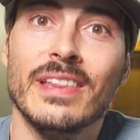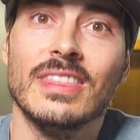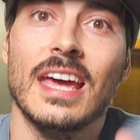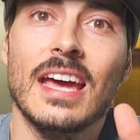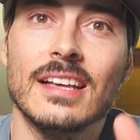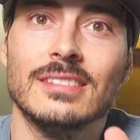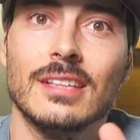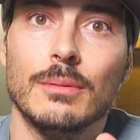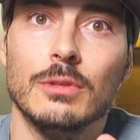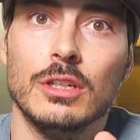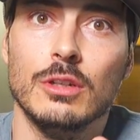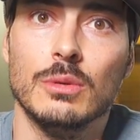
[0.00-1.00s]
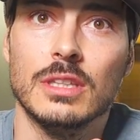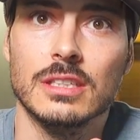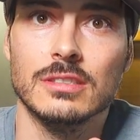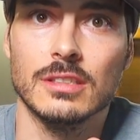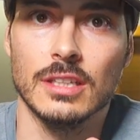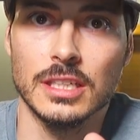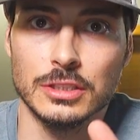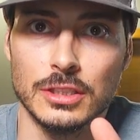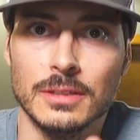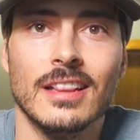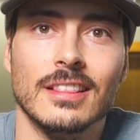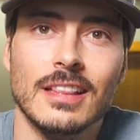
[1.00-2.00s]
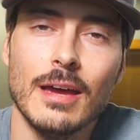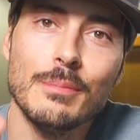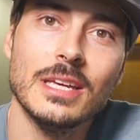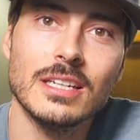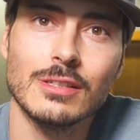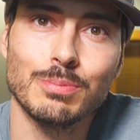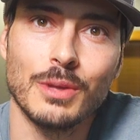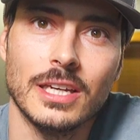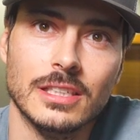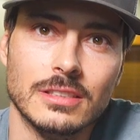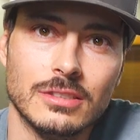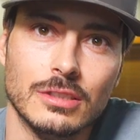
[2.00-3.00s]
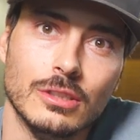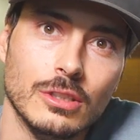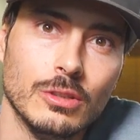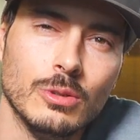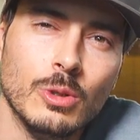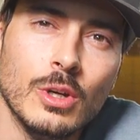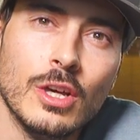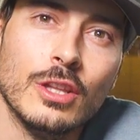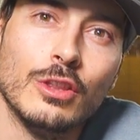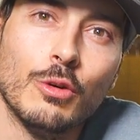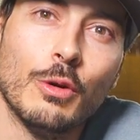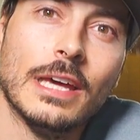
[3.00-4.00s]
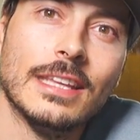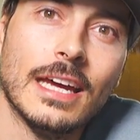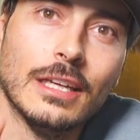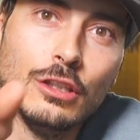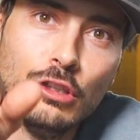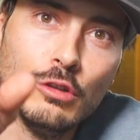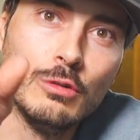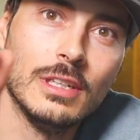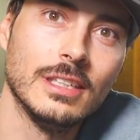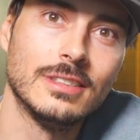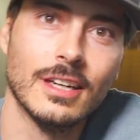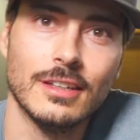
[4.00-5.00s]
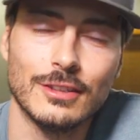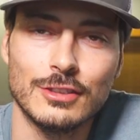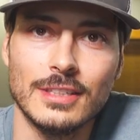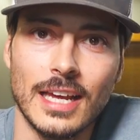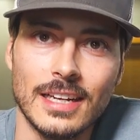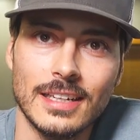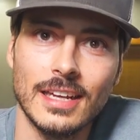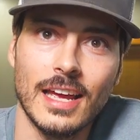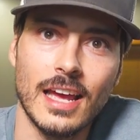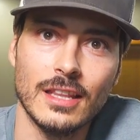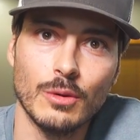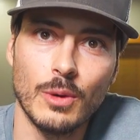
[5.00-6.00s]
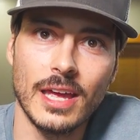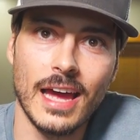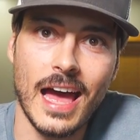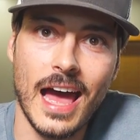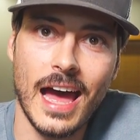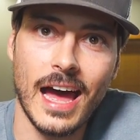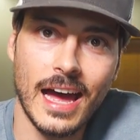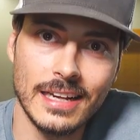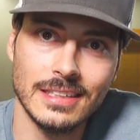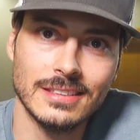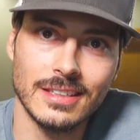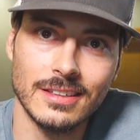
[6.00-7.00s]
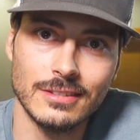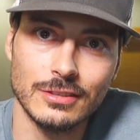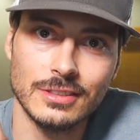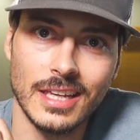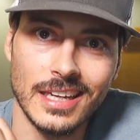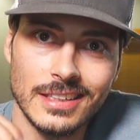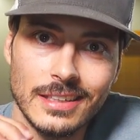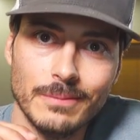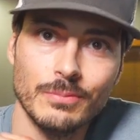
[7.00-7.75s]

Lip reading: That has something to do with insulation. Let me explain it to you the way that you need to understand it and the way I need to understand it.